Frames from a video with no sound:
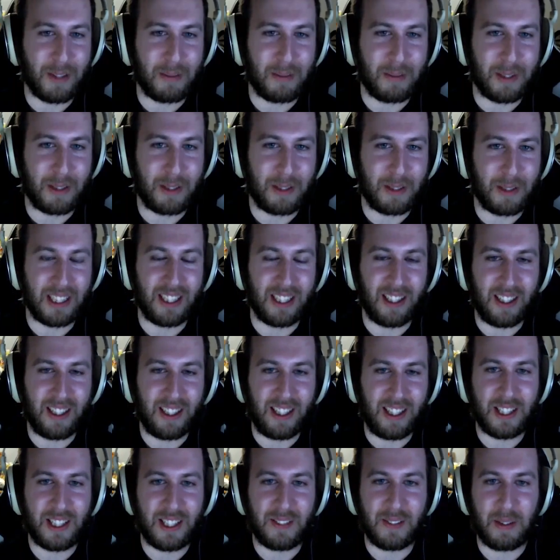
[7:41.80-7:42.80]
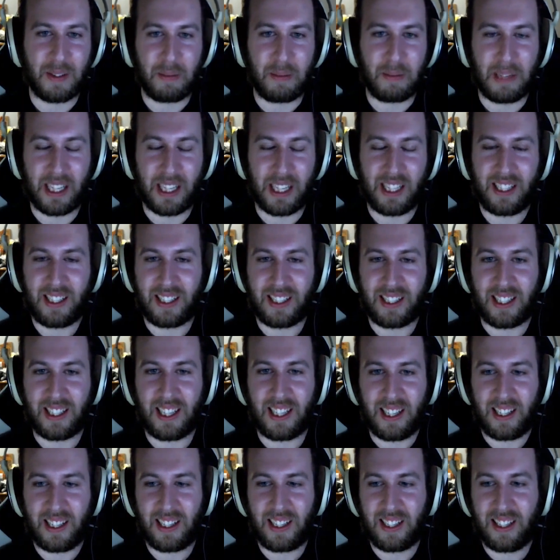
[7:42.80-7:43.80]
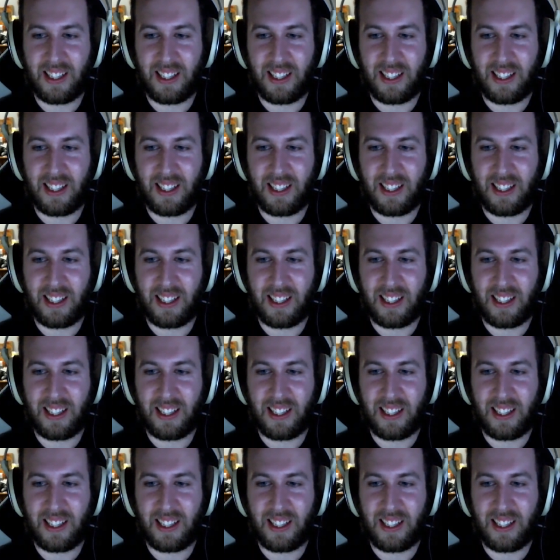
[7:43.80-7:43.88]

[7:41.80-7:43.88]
between the launch of the beta and the end?